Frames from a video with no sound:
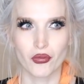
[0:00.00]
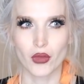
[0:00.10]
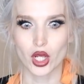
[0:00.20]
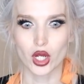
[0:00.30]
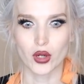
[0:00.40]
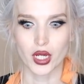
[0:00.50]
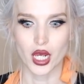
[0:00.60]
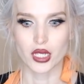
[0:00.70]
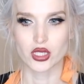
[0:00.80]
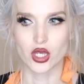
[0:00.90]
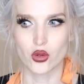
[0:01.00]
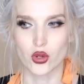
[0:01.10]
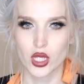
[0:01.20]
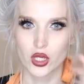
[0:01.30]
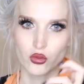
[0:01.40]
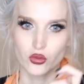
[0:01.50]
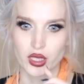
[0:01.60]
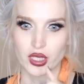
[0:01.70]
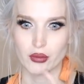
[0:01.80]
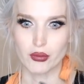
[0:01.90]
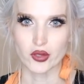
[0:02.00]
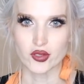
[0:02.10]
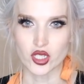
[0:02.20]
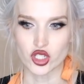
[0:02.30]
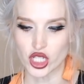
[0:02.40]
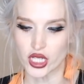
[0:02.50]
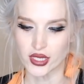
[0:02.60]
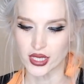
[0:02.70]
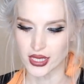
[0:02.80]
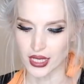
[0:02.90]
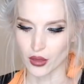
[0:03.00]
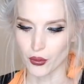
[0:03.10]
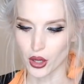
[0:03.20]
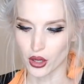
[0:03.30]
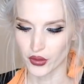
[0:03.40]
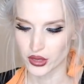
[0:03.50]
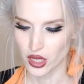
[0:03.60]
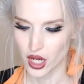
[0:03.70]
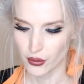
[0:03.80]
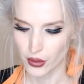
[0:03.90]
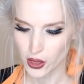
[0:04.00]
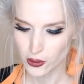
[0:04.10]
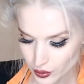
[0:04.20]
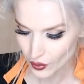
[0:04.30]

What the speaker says: you know, a not so really like melty cheese. It's like the perfect combo.